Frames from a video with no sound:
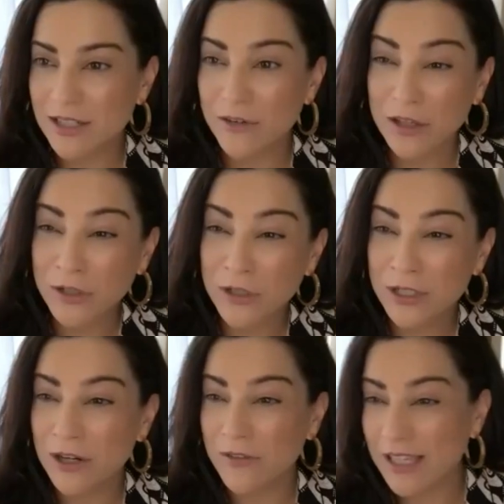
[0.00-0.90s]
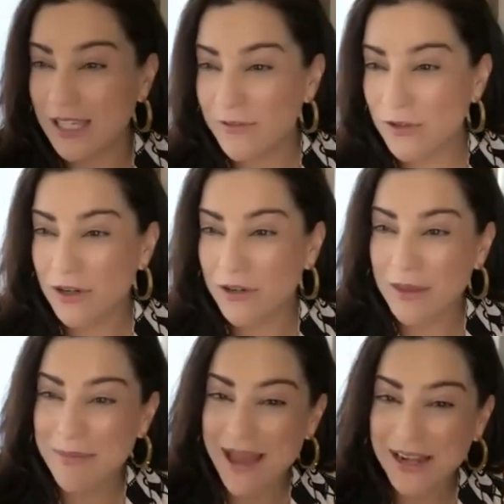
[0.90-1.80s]
Are they good? Are they evil? Are they
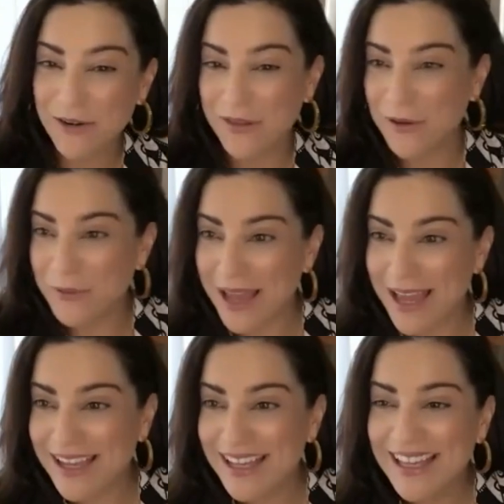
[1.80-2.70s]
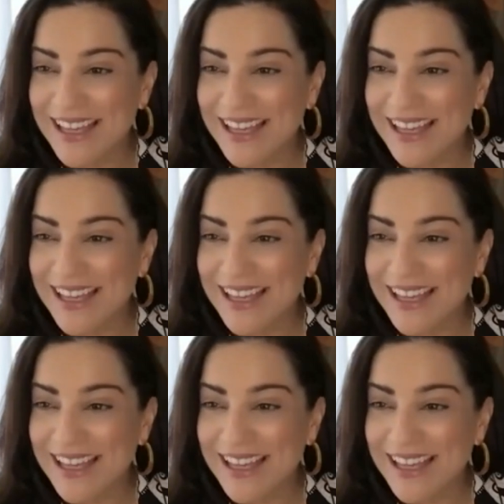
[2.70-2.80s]
bad? Are they okay?